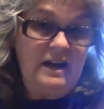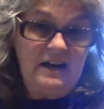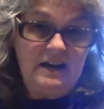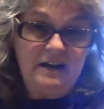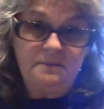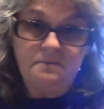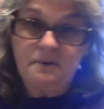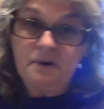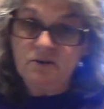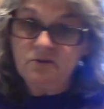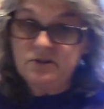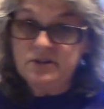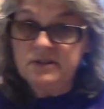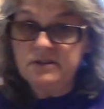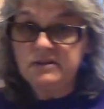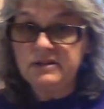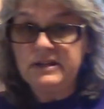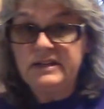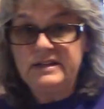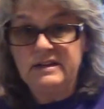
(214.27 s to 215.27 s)
I
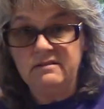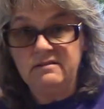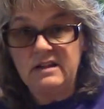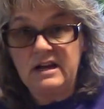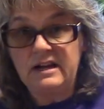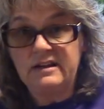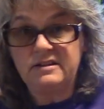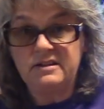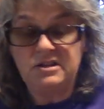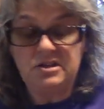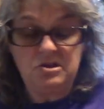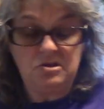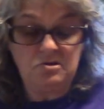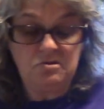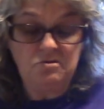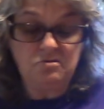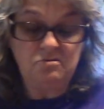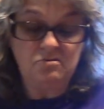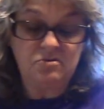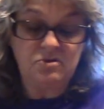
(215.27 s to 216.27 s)
personally don't like to
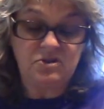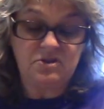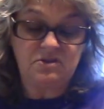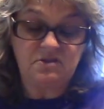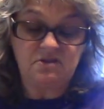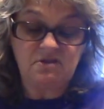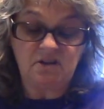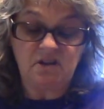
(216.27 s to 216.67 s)
use